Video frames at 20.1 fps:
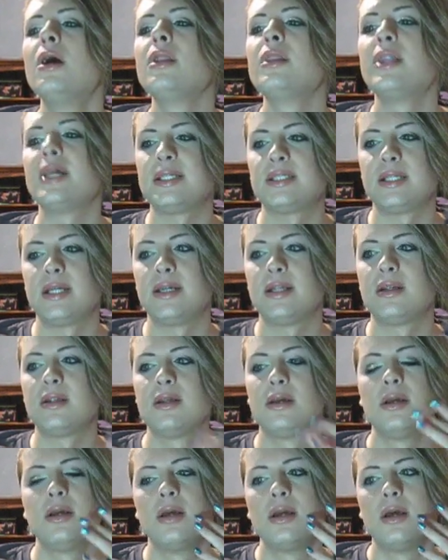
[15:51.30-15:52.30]
Listen,
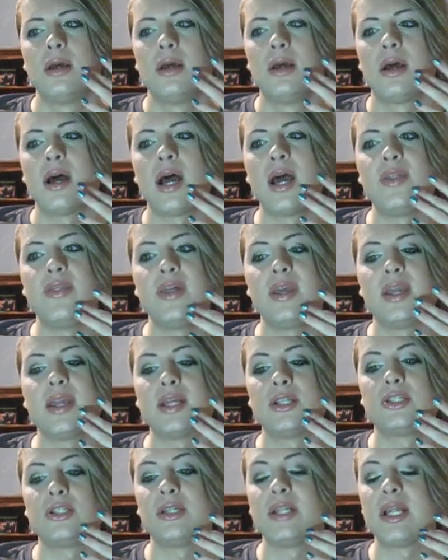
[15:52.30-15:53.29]
I think
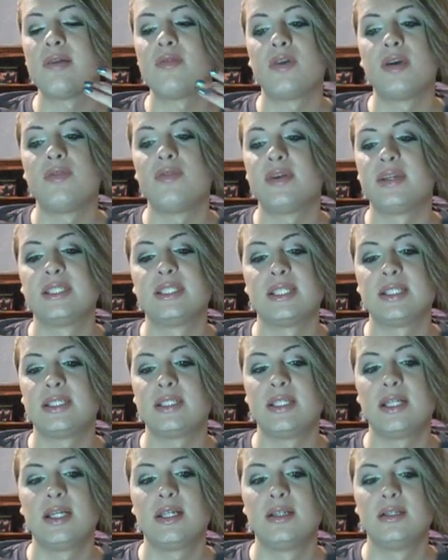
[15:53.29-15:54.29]
it should never have
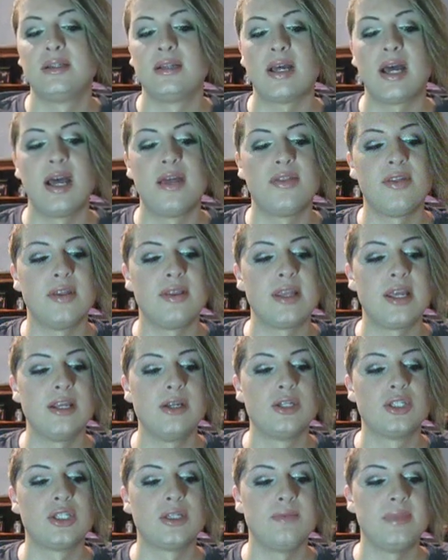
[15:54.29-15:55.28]
existed. I think that
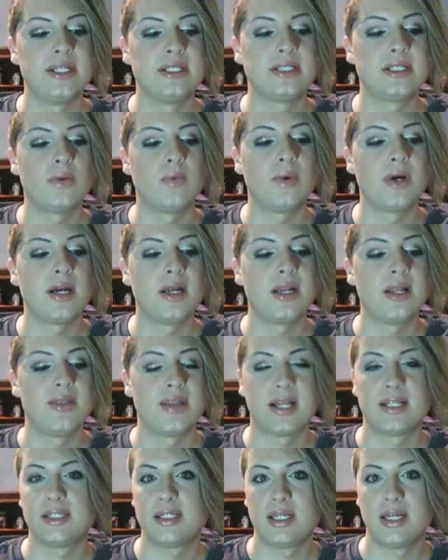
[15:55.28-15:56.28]
you should meet someone and
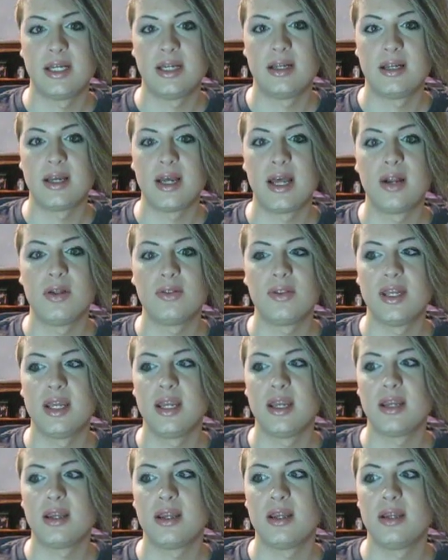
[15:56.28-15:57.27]
that's it. I don't
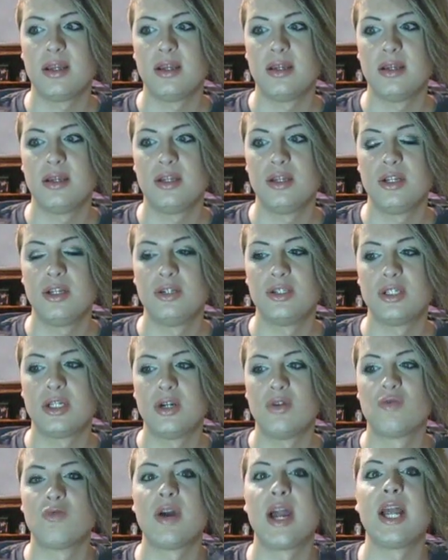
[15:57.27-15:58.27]
think you should
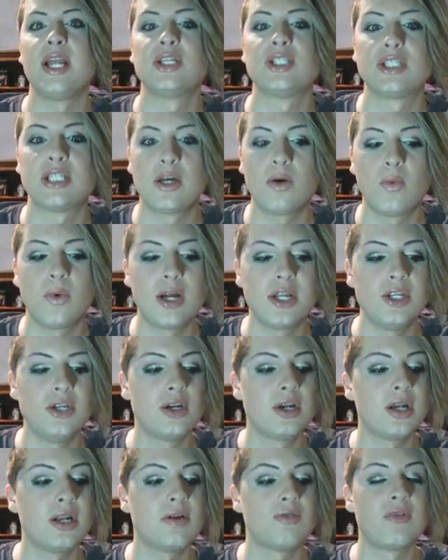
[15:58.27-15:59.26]
arrange someone. You
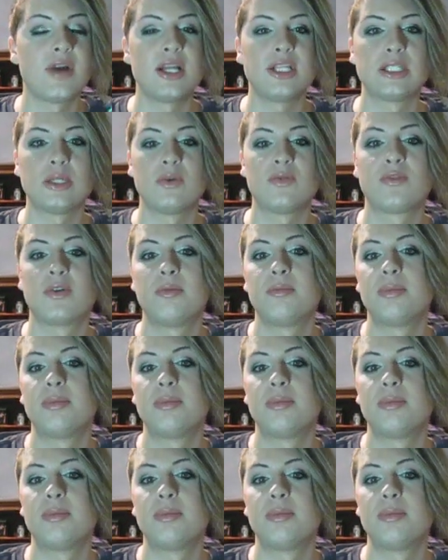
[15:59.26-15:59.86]
could arrange someone for a